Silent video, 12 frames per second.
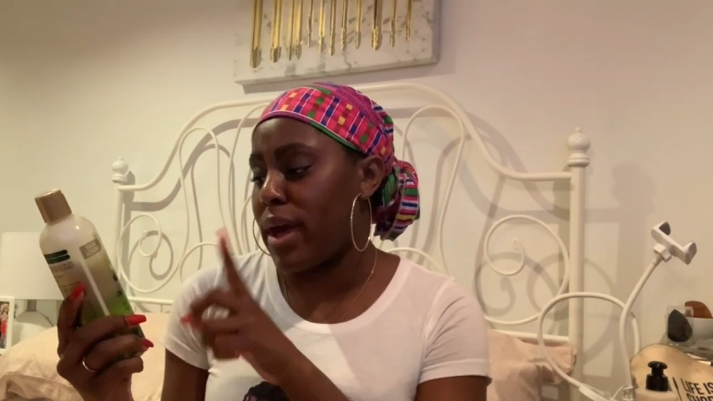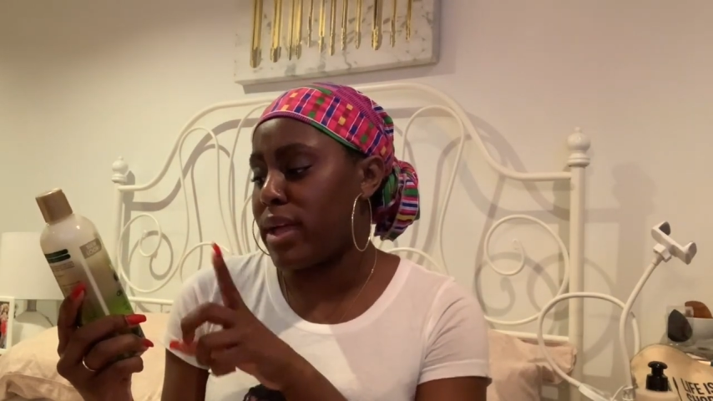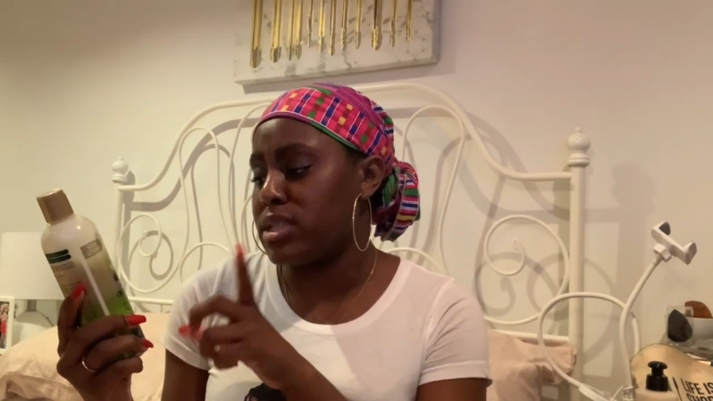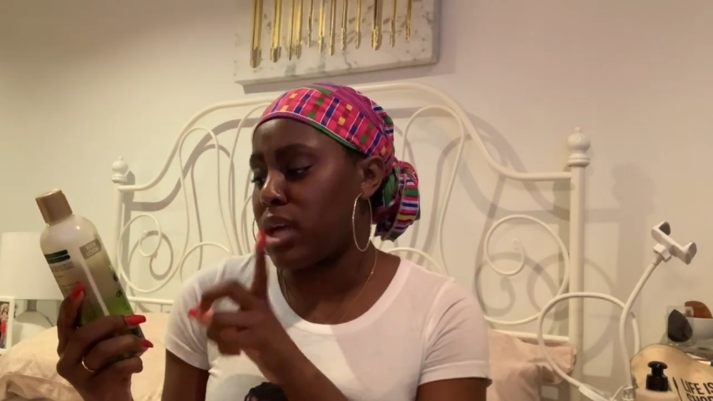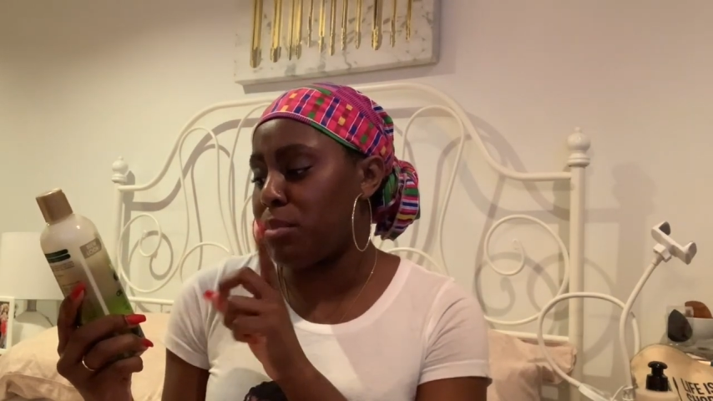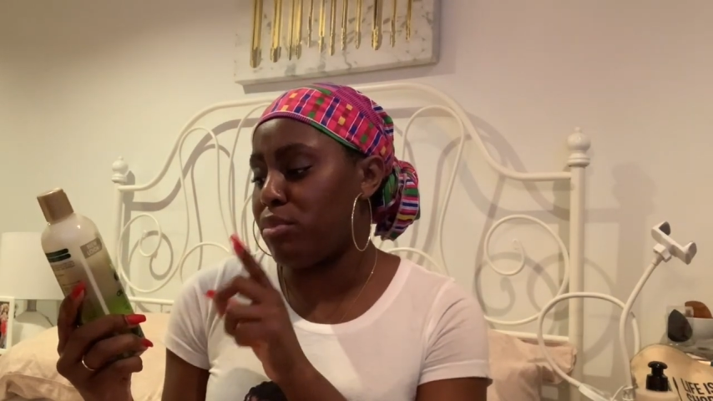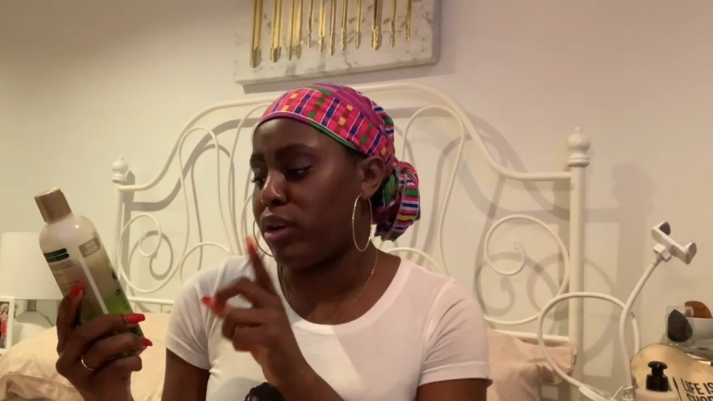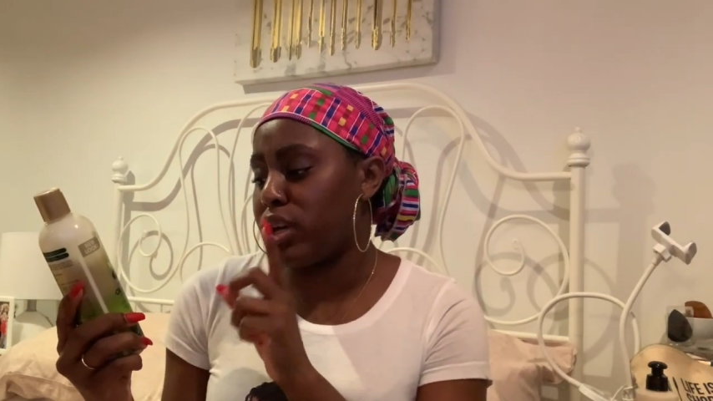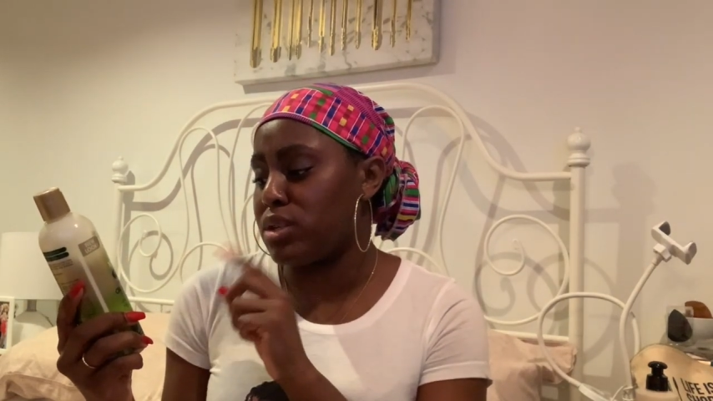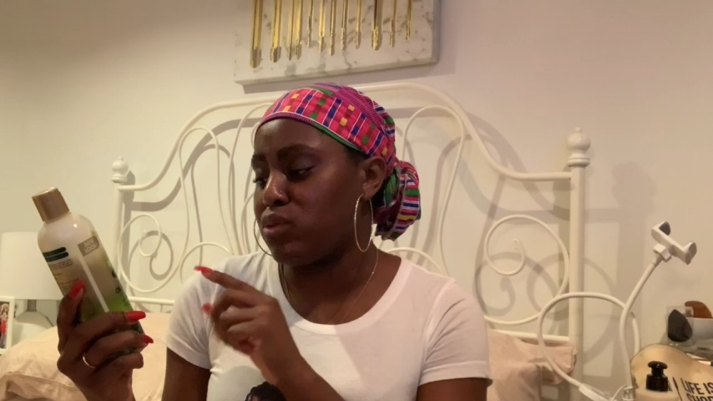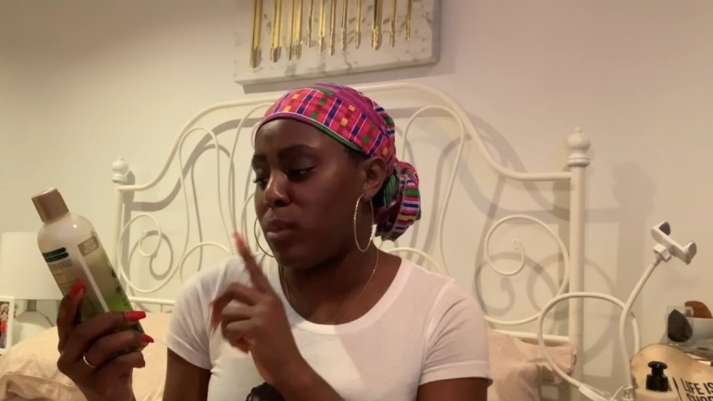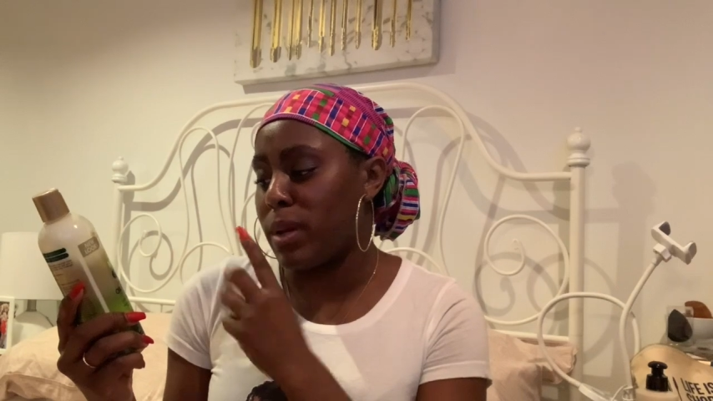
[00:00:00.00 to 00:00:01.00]

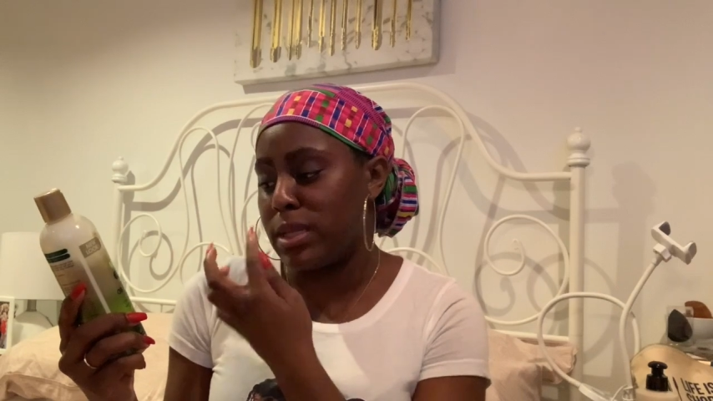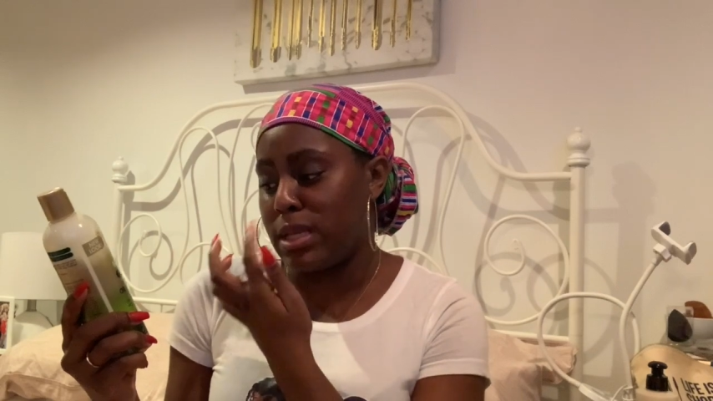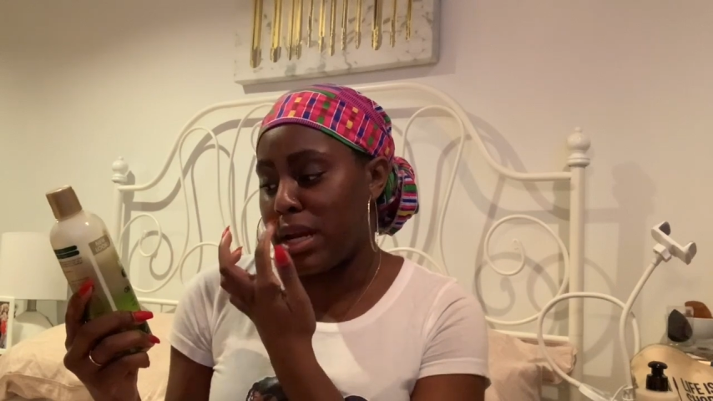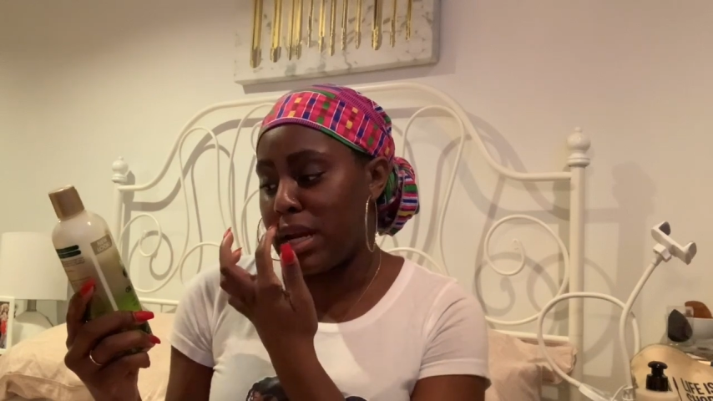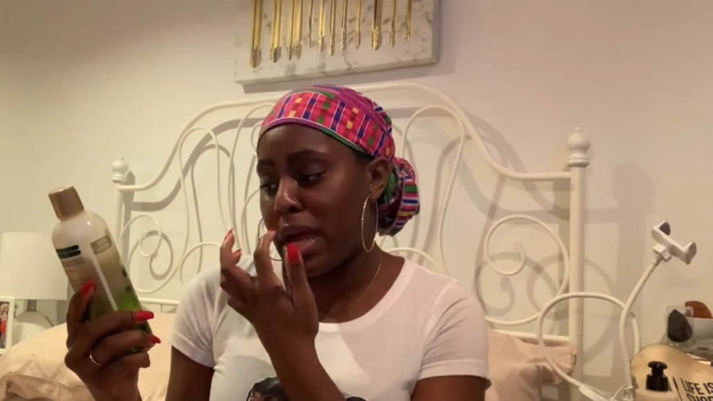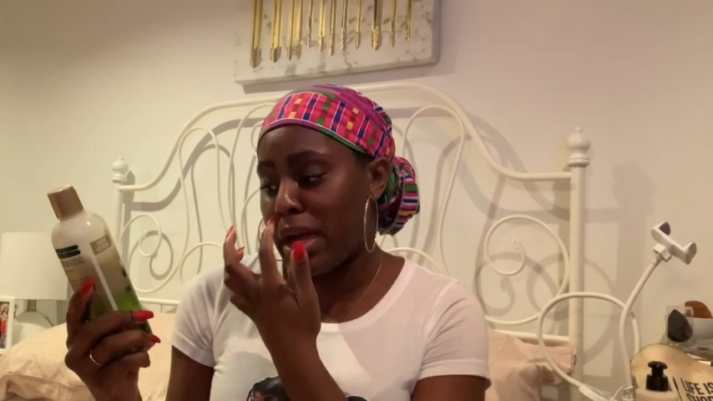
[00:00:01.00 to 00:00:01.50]
Anti-Breakage Formula Daily